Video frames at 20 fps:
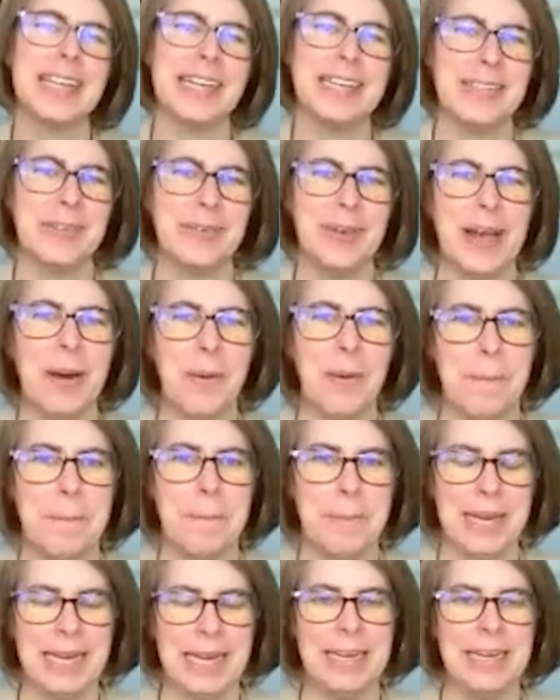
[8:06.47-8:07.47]
Can you help
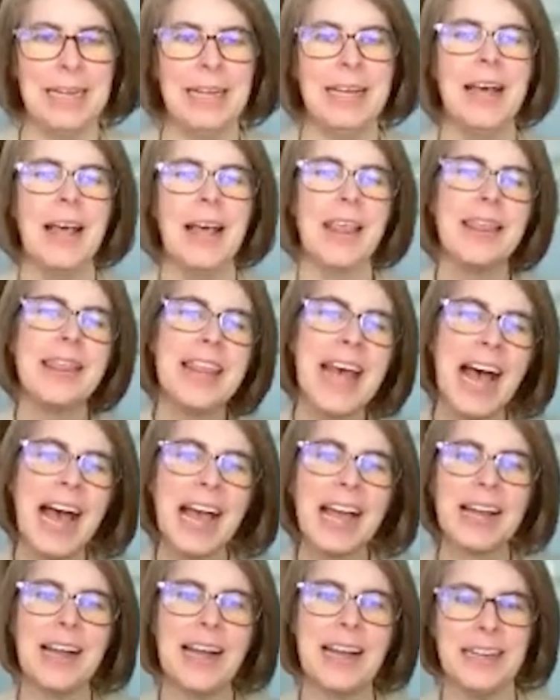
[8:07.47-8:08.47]
me?
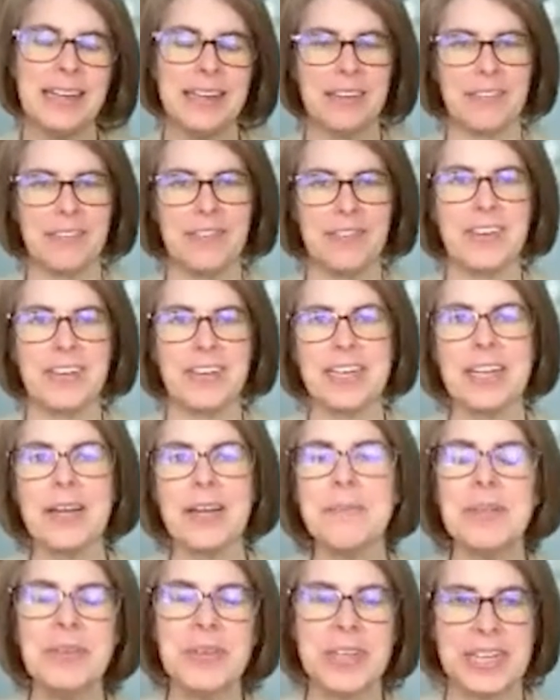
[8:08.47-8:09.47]
That kind of
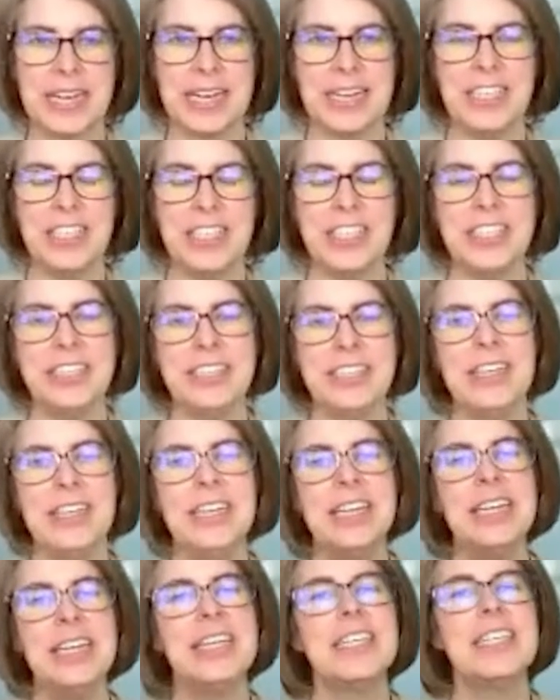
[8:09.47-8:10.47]
communication
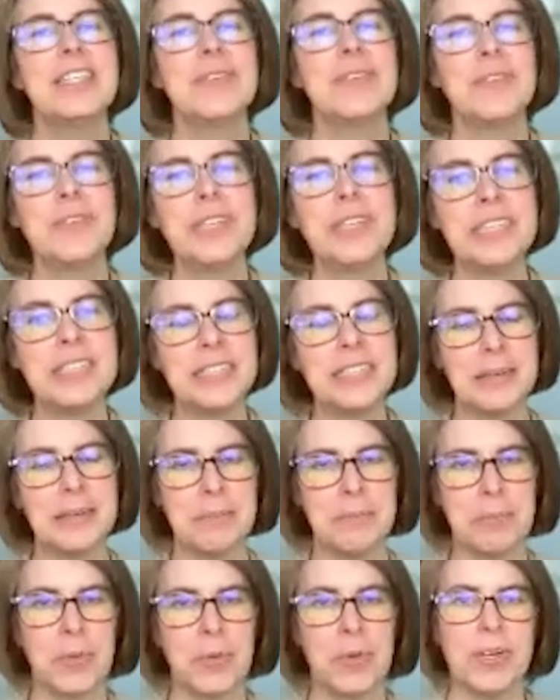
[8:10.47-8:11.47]
is really
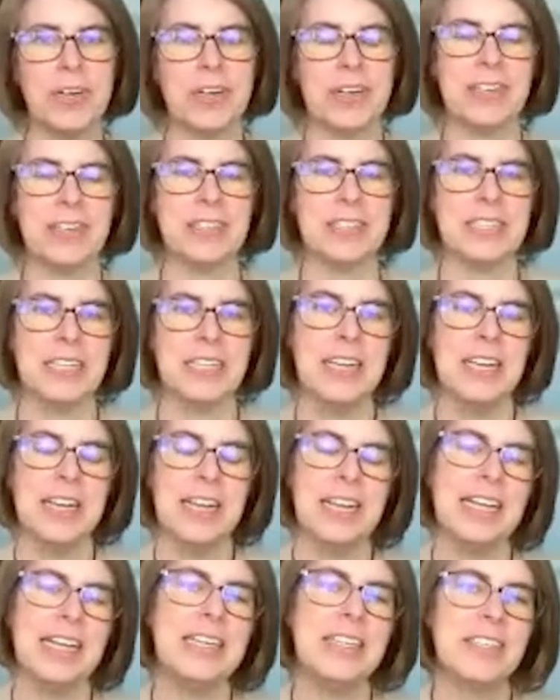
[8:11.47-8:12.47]
important
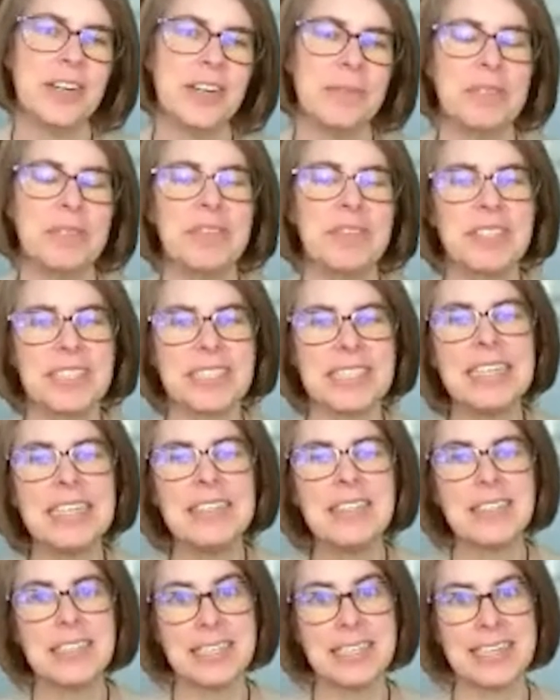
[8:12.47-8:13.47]
in terms of
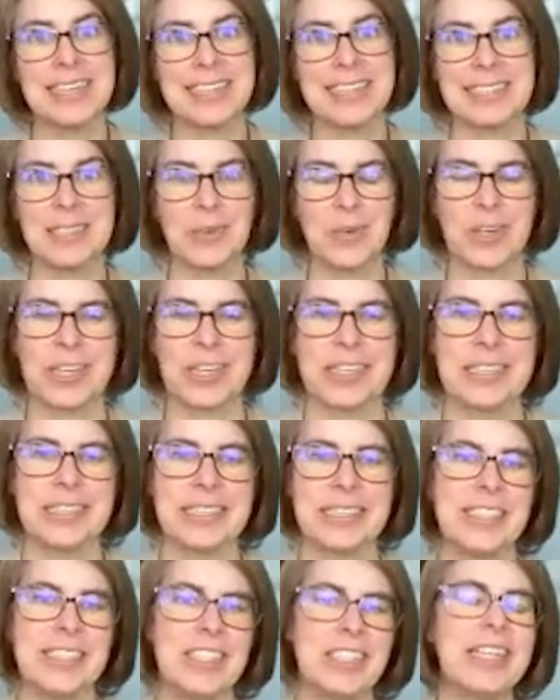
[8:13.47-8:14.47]
signaling as an
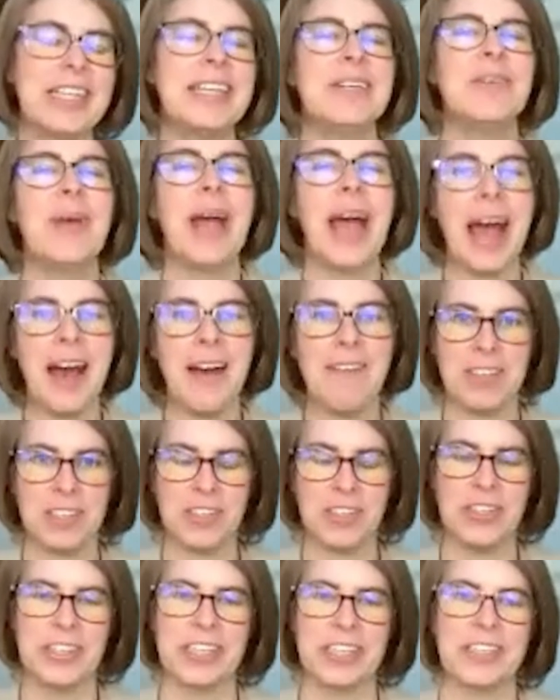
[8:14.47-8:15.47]
organization that you have a
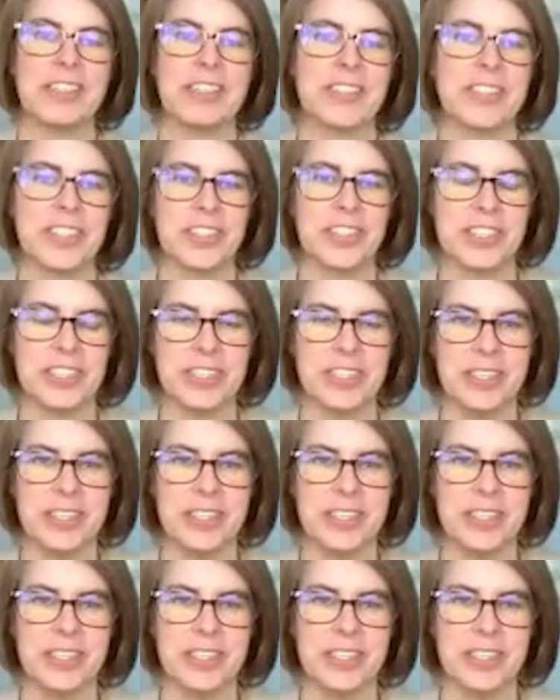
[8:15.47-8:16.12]
learning culture.